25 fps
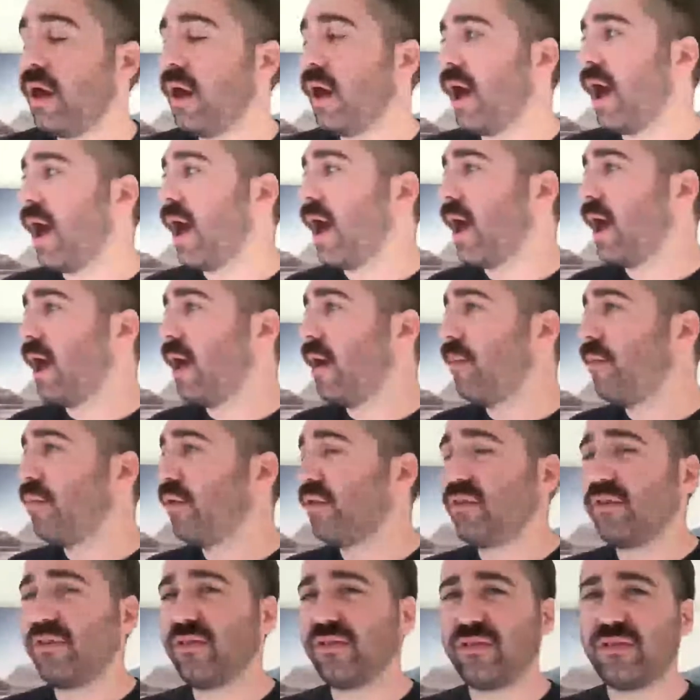But
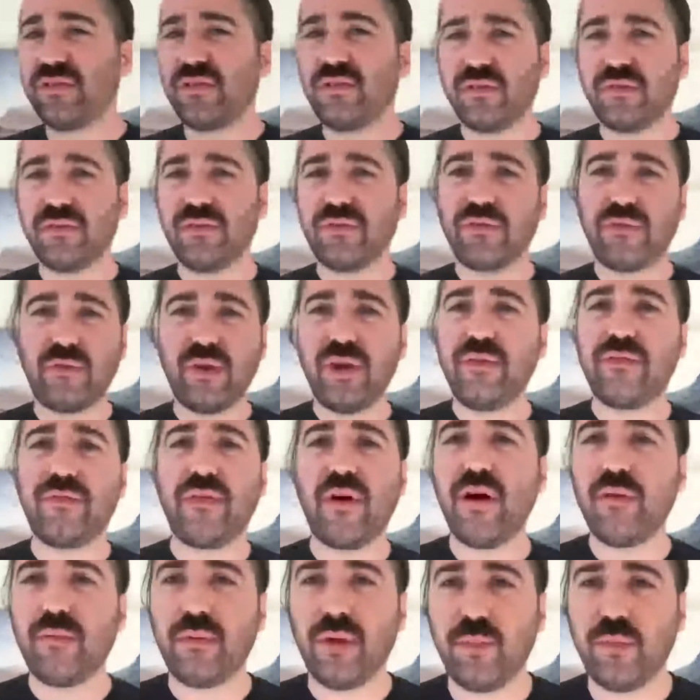there's free
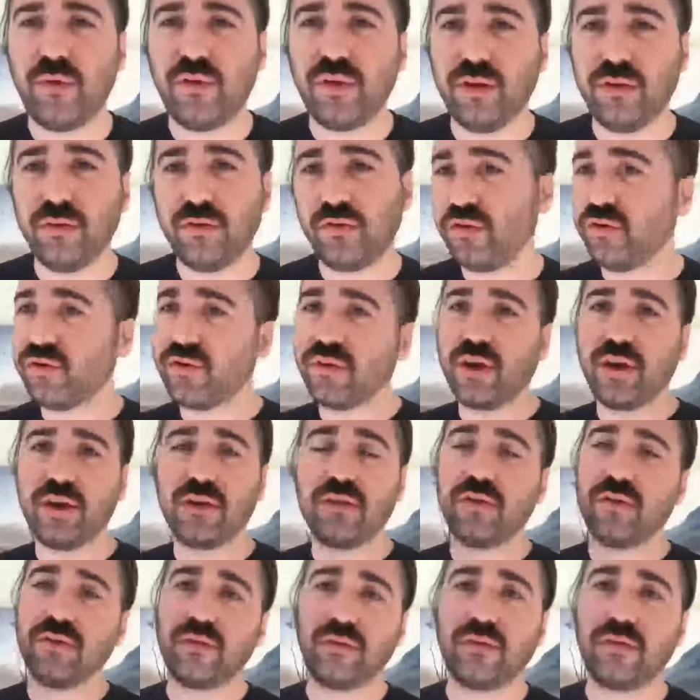font websites, just like
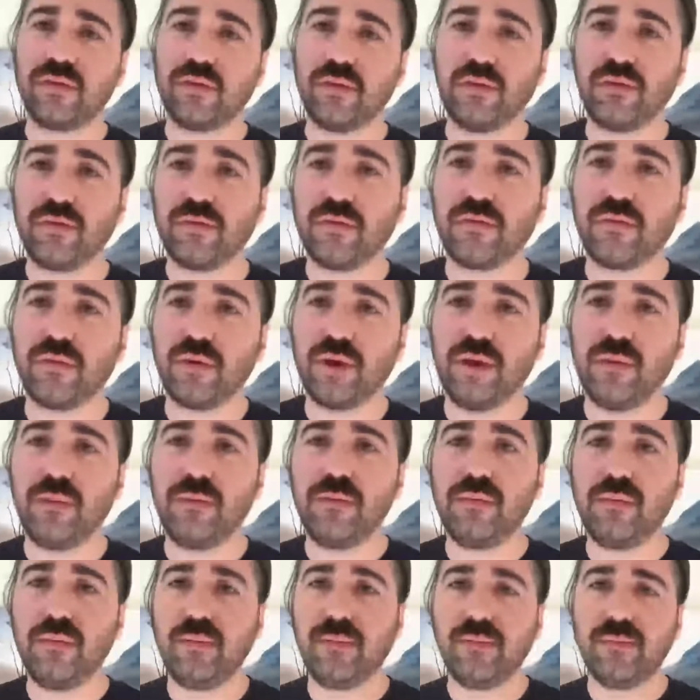there's free
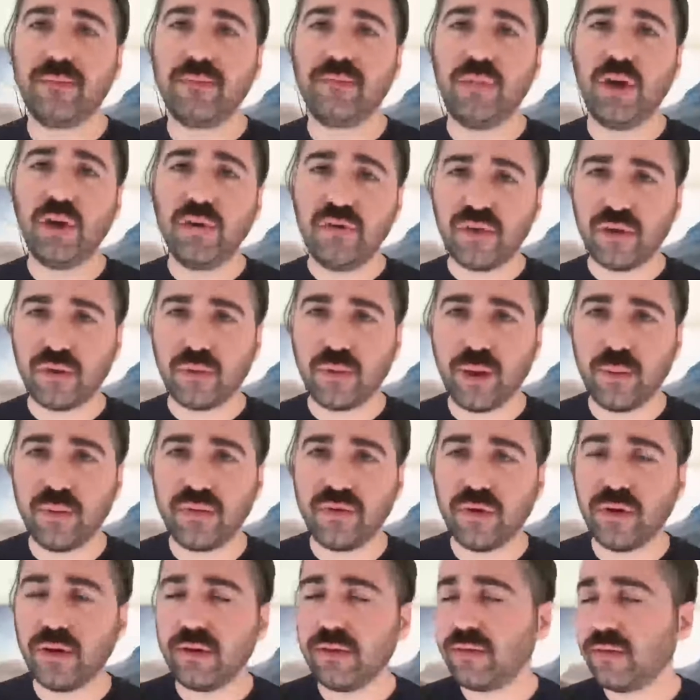music
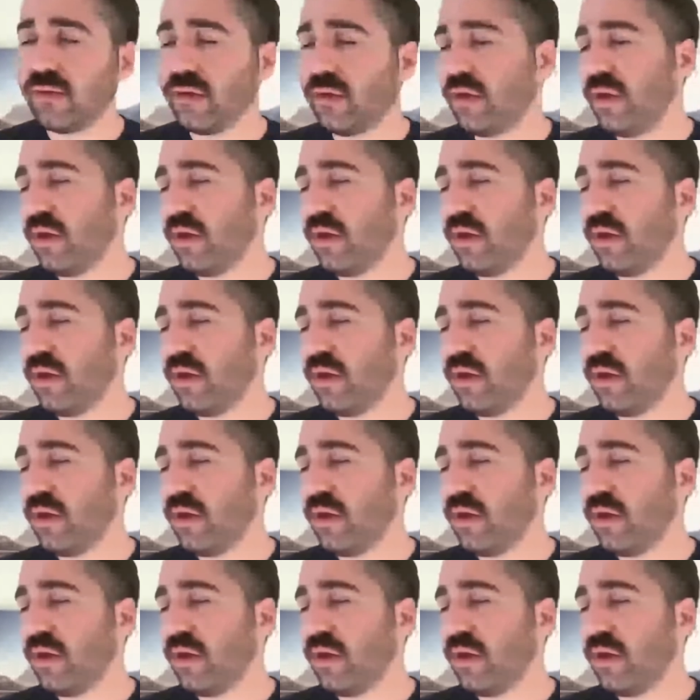websites.